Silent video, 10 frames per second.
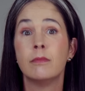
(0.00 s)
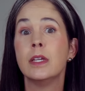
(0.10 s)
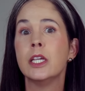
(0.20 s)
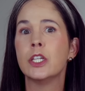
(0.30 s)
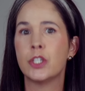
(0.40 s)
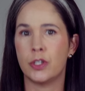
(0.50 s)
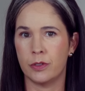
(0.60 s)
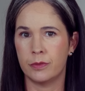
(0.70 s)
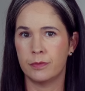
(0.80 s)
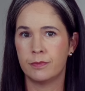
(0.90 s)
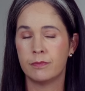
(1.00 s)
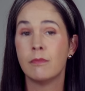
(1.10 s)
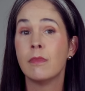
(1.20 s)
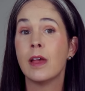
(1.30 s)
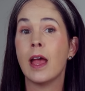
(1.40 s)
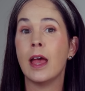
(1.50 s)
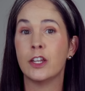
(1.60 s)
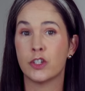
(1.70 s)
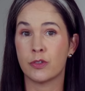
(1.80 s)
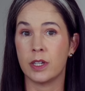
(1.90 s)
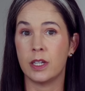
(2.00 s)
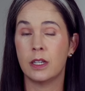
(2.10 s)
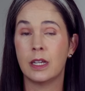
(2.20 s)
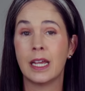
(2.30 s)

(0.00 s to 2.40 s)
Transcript: Into, entry,